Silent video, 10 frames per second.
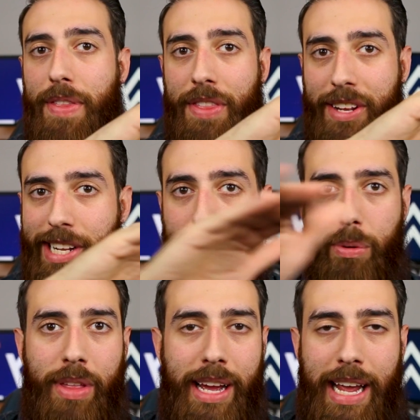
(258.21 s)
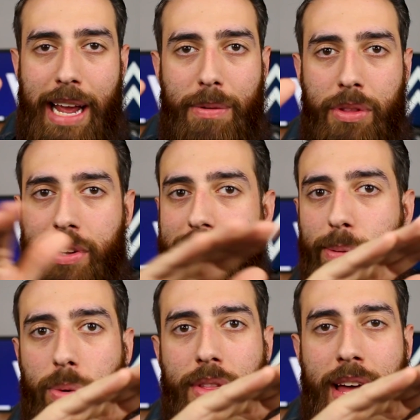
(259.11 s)
this is where
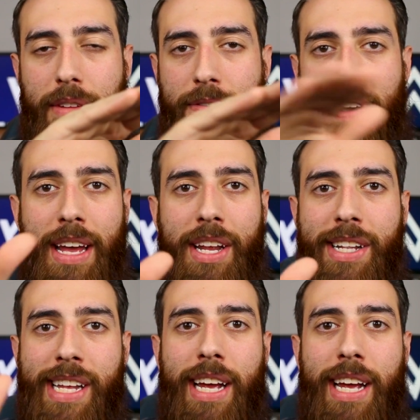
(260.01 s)
that fan is,